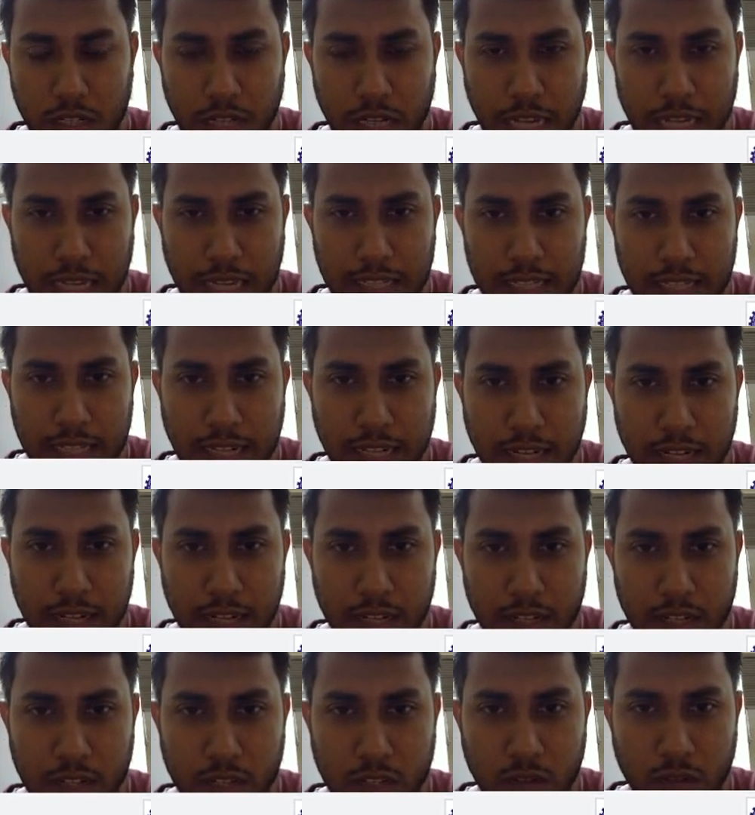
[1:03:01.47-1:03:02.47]
next L
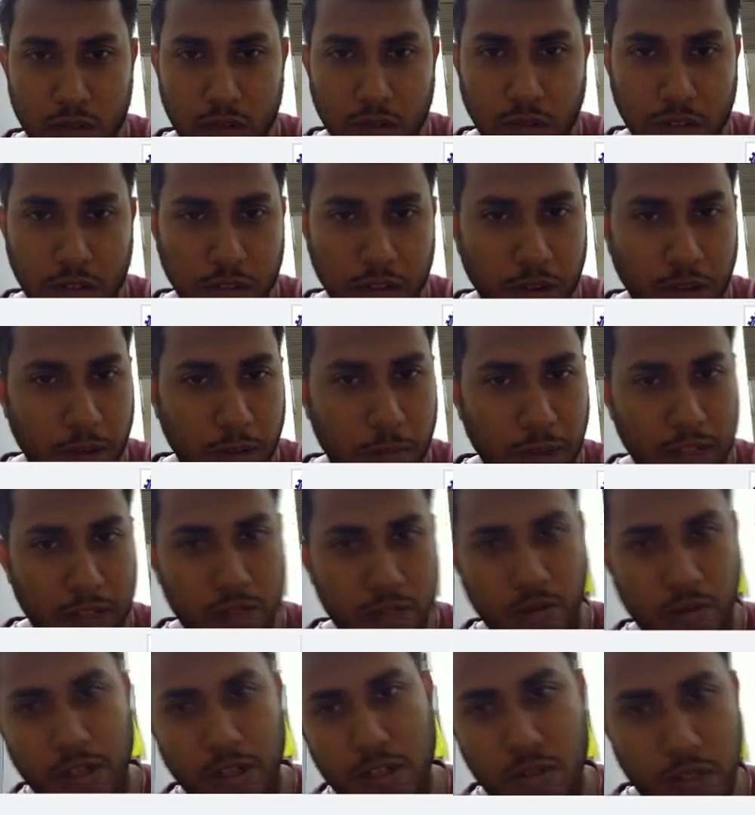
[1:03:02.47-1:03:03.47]
Q, reward
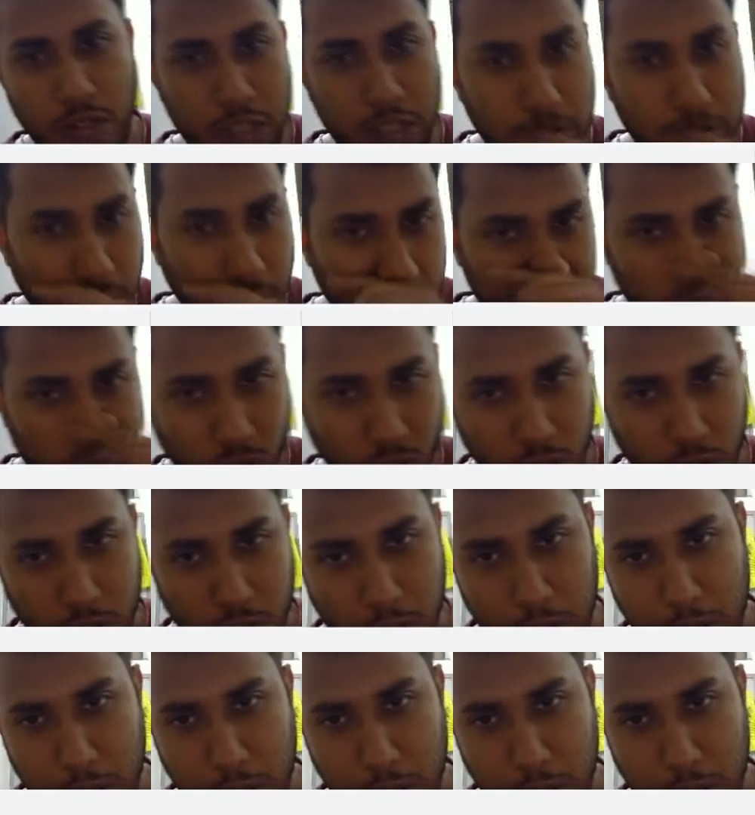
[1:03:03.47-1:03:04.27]
+1. So this one is wrong.